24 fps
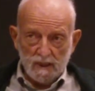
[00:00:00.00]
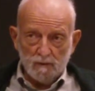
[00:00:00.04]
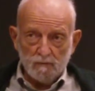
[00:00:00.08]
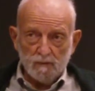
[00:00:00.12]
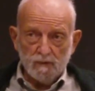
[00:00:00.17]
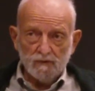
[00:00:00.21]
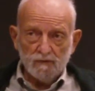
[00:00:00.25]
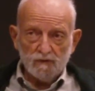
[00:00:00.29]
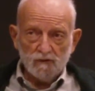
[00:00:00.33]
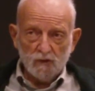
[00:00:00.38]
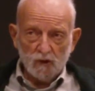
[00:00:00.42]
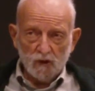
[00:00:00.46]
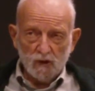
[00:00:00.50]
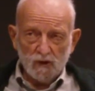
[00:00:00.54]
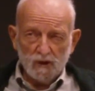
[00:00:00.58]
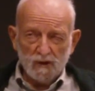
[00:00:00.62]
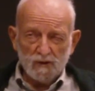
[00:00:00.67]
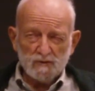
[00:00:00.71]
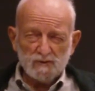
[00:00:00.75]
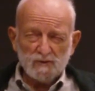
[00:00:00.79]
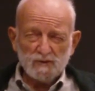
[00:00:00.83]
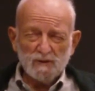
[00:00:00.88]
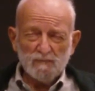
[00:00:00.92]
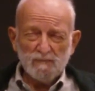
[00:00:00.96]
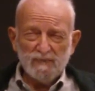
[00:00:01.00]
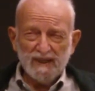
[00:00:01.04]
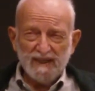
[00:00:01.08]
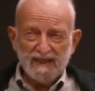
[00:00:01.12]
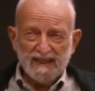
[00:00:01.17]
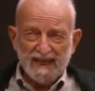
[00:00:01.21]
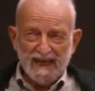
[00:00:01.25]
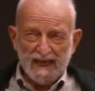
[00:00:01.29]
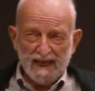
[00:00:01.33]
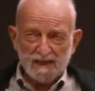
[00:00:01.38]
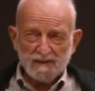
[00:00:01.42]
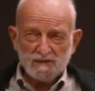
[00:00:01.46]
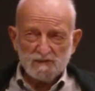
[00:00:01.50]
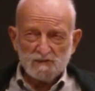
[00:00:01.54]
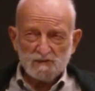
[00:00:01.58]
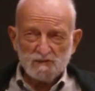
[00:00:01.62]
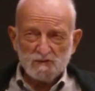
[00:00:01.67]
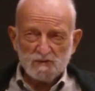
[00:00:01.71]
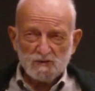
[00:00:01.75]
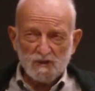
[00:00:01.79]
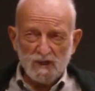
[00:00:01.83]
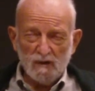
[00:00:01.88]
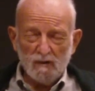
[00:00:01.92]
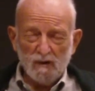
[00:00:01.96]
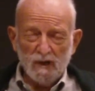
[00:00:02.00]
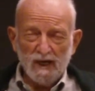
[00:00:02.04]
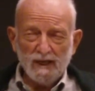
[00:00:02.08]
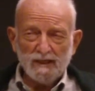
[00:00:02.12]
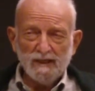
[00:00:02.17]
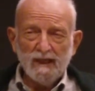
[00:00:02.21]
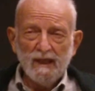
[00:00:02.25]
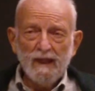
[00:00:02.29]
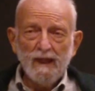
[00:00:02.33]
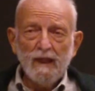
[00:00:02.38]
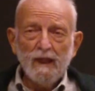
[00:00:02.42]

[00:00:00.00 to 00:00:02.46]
with dogs and the big cats and so on.